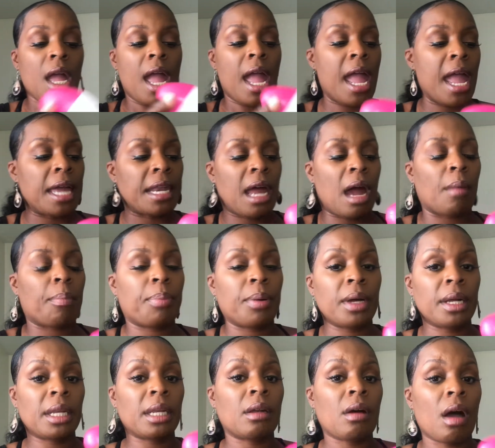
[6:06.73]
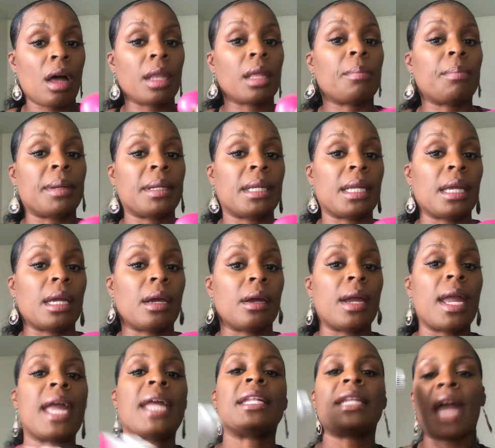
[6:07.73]
And I put it all up in there.
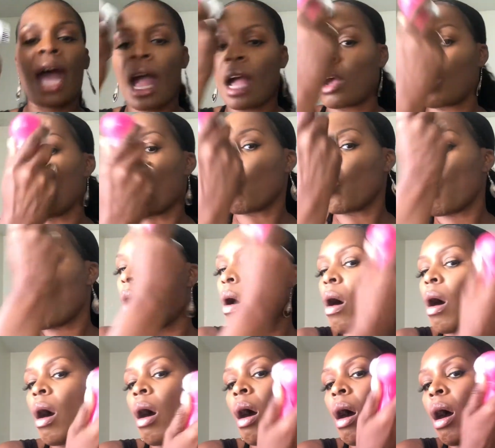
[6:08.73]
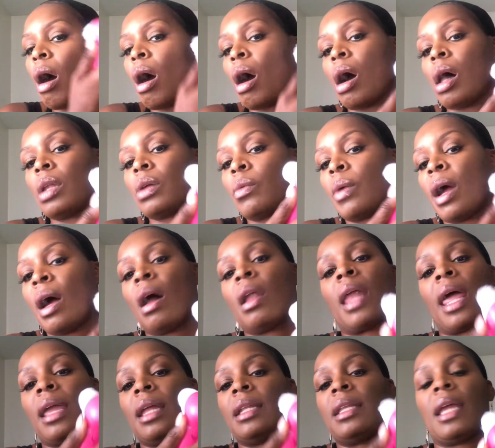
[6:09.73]
And I go all around,
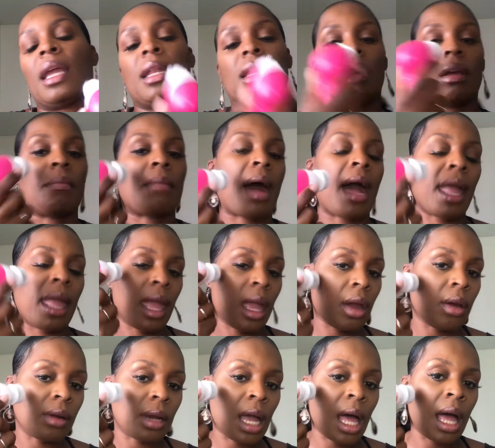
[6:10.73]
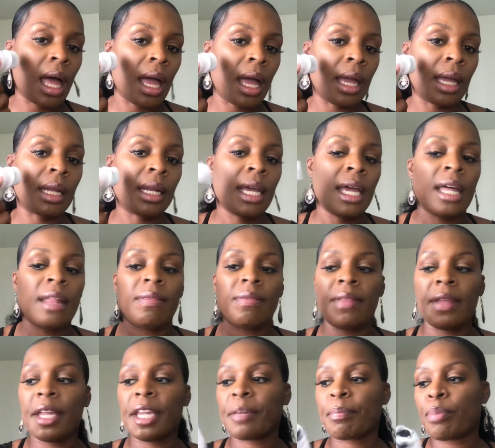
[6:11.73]
like down near my hairline.
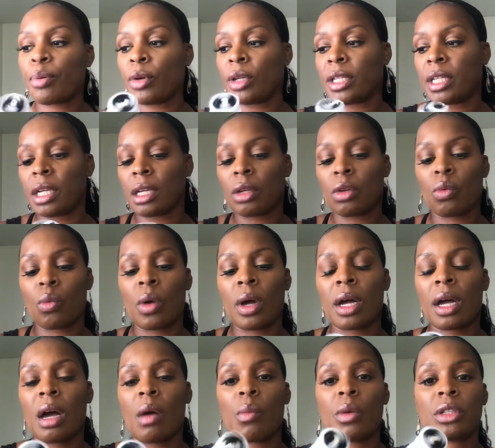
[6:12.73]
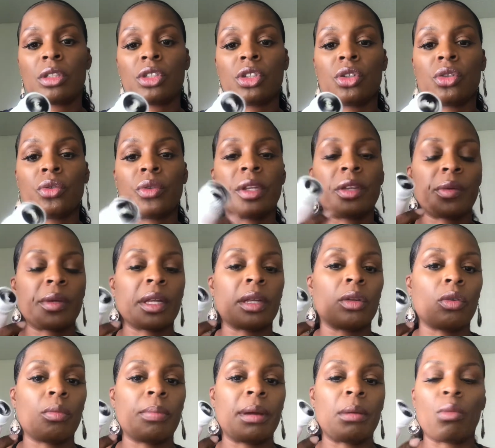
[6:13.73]
This particular one comes with two. This one's a
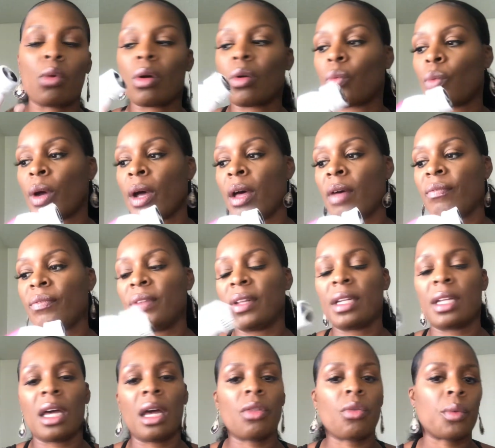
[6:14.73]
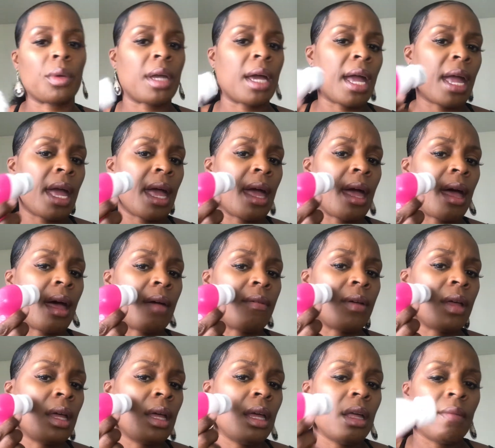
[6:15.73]
little bit more rough than the other one I have,
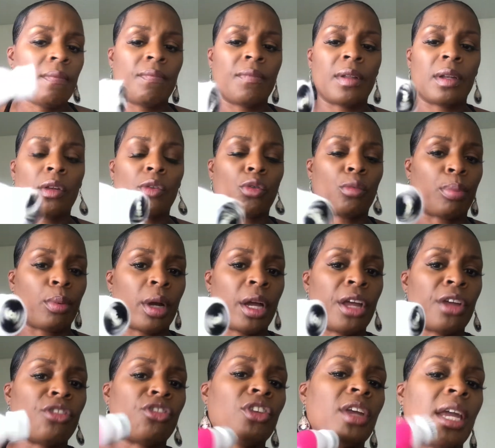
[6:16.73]
the little brush.